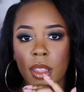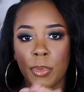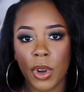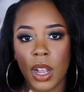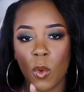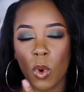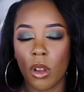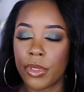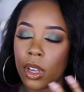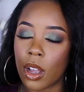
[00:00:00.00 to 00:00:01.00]
the bronze,
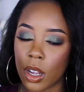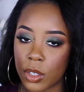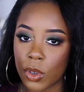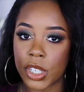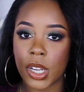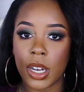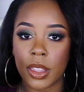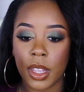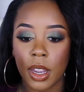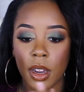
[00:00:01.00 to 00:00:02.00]
well, the contour shade
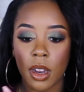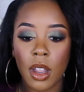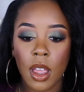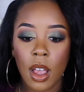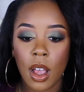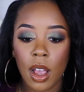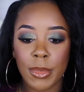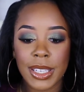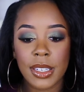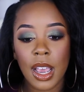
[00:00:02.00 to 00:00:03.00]
in there
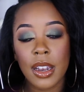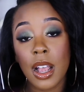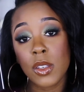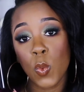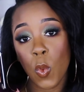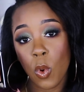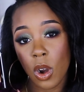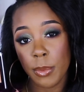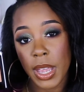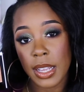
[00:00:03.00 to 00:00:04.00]
um, is not as
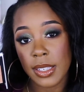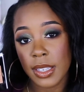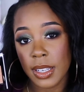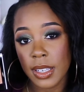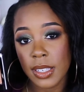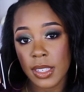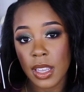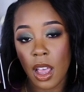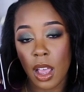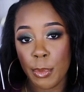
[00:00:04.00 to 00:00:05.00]
warm as this,
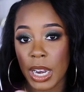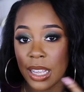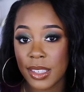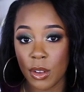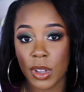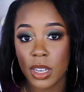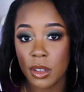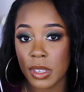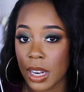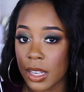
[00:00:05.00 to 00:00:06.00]
um, but I still can
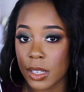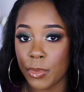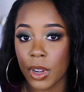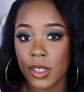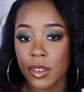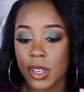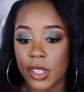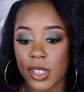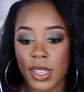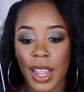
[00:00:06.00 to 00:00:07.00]
use it as a bronzer.
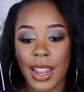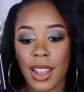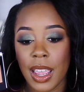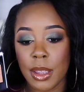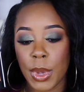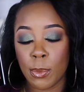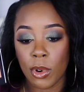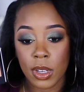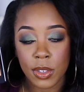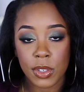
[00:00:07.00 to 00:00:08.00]
It's just that I like my
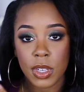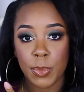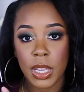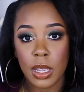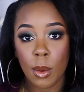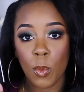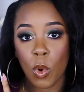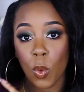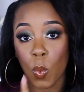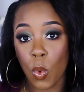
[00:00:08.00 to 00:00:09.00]
bronzers to be
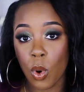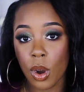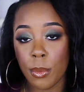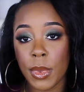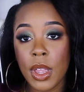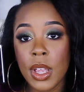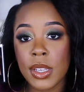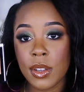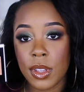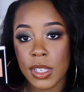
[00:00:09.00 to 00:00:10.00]
more warm.
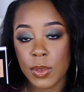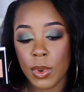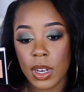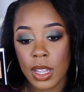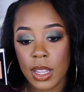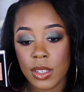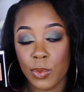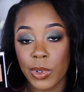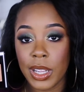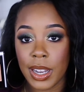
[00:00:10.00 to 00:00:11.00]
So this one is
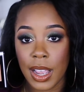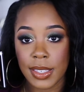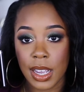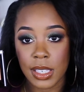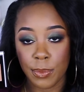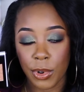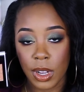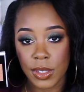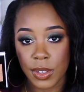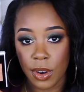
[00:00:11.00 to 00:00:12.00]
really nice as a
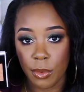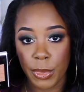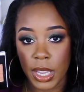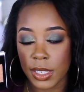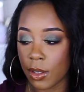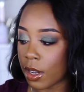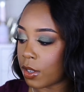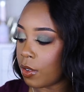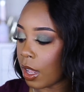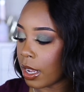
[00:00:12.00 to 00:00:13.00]
bronzer on me. So I
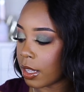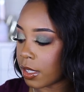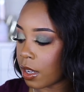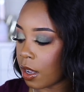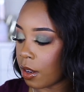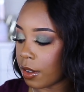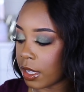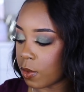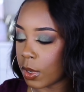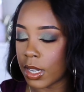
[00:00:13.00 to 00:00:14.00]
do like this color.
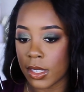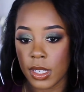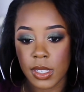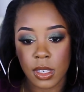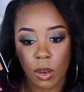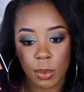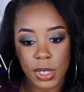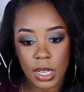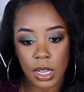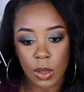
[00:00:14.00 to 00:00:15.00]
This one is the
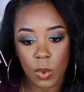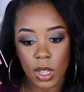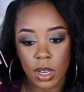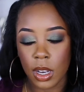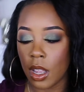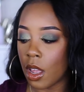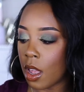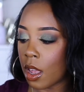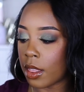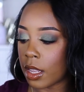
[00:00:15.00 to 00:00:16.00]
sculpting one.
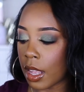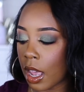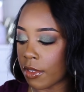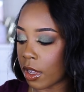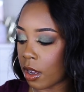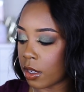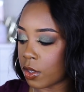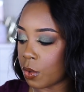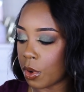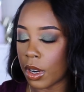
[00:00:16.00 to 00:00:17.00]
And then they have the
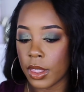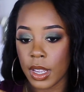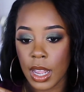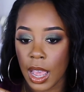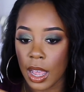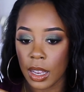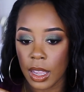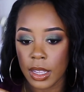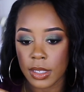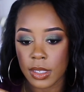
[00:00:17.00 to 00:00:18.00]
contour and then
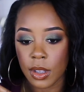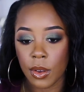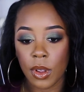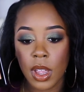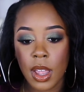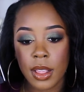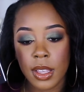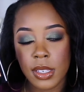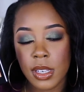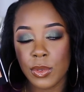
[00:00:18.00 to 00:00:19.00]
highlight. So
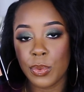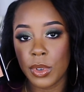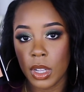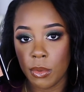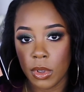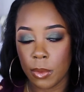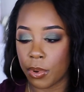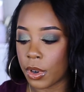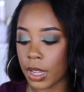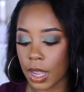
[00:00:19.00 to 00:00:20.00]
this is really, really
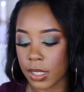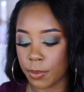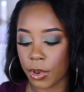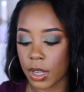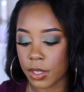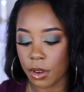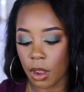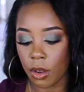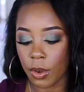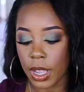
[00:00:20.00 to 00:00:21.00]
pretty as a bronzer.
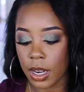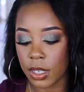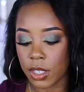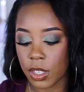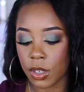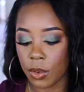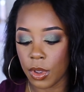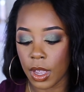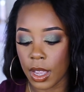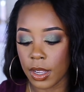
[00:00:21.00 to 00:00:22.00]
I'll go ahead and show
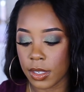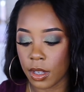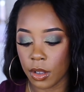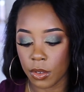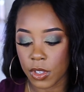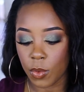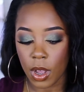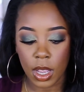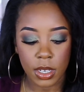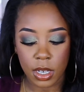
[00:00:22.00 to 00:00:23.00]
you guys a little
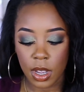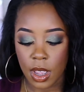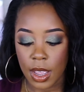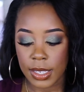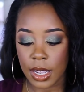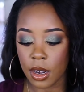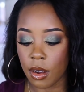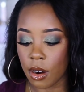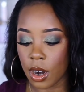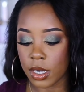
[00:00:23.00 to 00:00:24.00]
swatch. It's kind
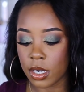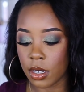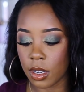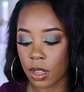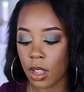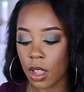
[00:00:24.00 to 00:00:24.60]
of hard to